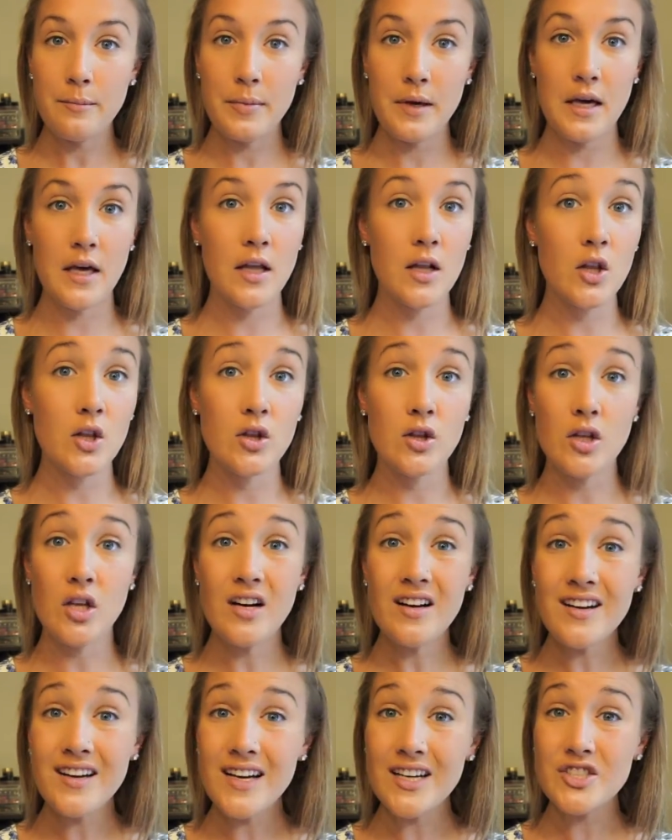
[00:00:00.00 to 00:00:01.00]
but
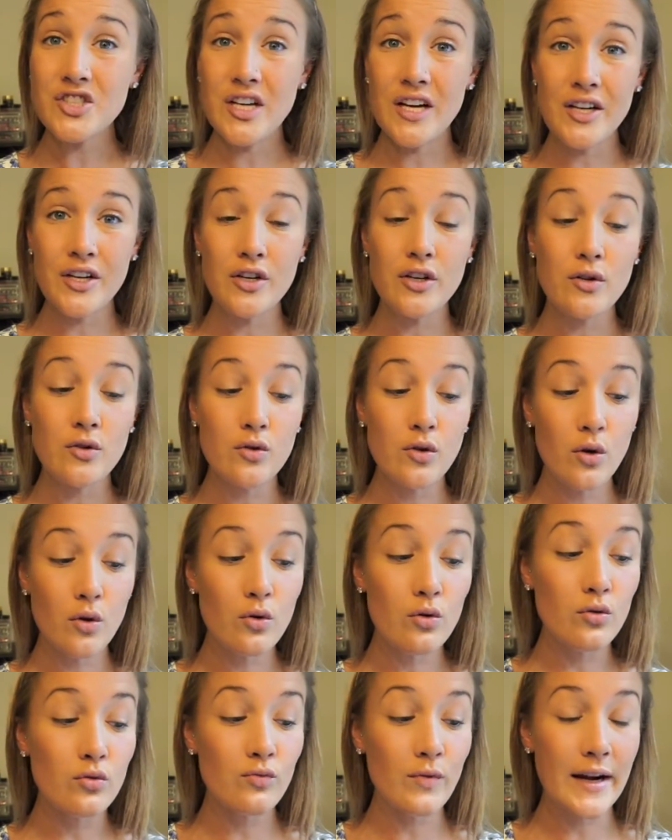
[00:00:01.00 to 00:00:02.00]
look, check your
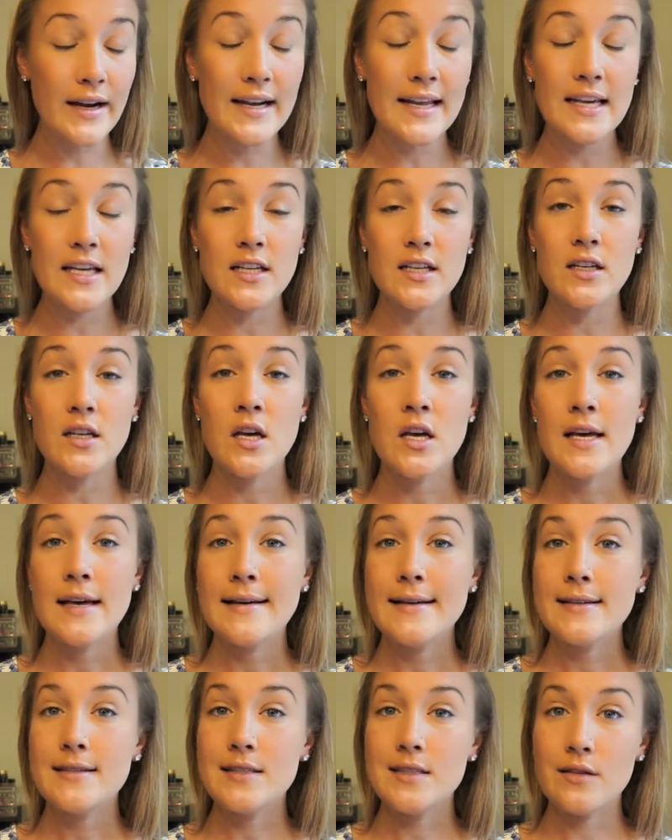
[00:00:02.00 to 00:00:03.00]
local Rite Aid,
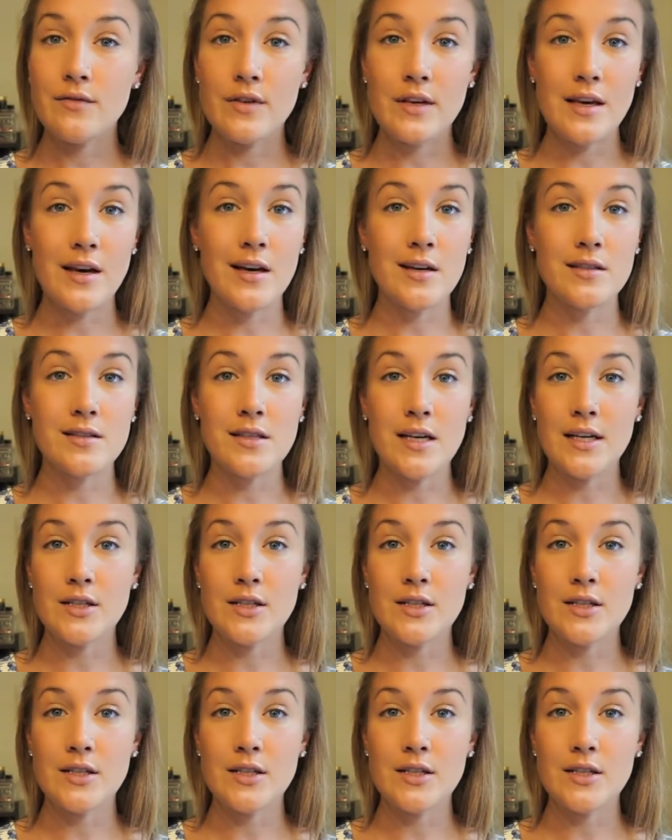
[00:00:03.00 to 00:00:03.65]
CVS.